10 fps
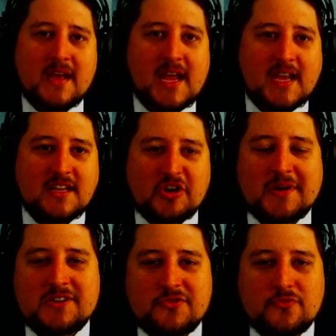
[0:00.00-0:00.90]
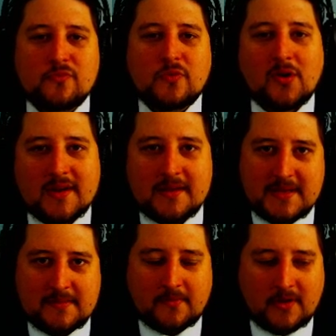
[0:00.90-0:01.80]
is going to worry
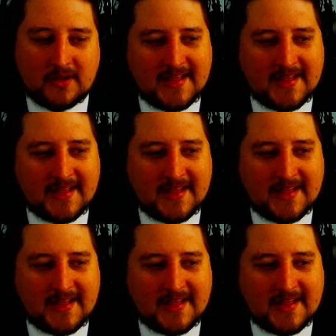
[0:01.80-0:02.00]
people.